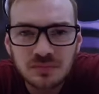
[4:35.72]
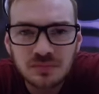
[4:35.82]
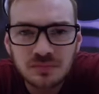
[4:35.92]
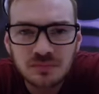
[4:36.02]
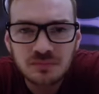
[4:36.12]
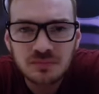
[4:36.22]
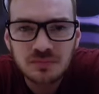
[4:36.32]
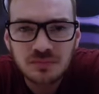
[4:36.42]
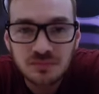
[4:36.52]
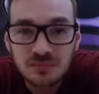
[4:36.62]

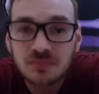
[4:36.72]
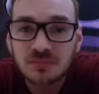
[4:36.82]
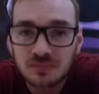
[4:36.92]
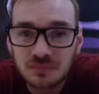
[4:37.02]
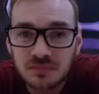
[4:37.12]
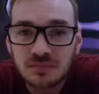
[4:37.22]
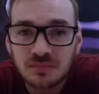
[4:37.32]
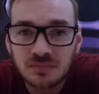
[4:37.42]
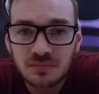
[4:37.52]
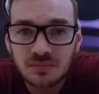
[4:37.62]

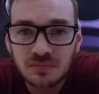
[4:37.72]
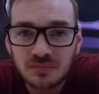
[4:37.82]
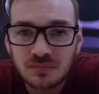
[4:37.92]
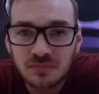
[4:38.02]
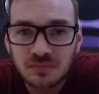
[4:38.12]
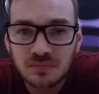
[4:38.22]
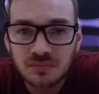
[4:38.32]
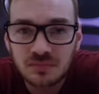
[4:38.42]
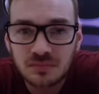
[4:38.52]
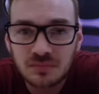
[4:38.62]

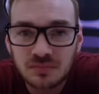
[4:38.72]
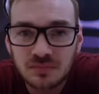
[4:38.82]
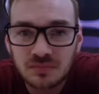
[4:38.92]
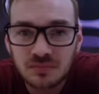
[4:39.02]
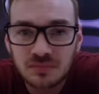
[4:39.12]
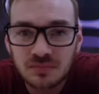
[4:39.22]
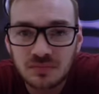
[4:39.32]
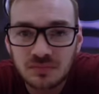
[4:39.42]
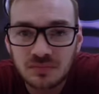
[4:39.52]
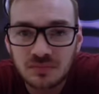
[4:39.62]

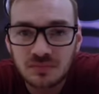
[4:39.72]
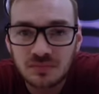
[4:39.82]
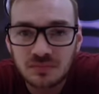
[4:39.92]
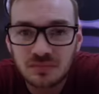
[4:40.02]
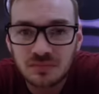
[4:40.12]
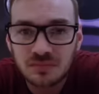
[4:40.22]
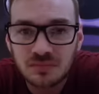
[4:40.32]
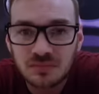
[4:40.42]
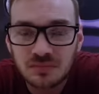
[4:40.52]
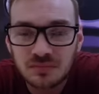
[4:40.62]

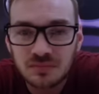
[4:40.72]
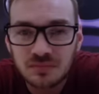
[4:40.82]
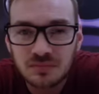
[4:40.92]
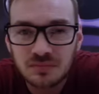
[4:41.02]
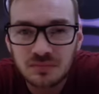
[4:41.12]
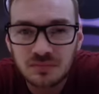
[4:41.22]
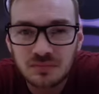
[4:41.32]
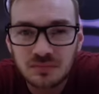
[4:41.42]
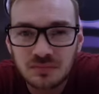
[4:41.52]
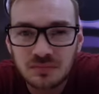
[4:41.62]

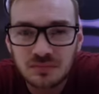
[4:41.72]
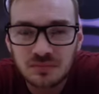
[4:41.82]
This person isn't speaking.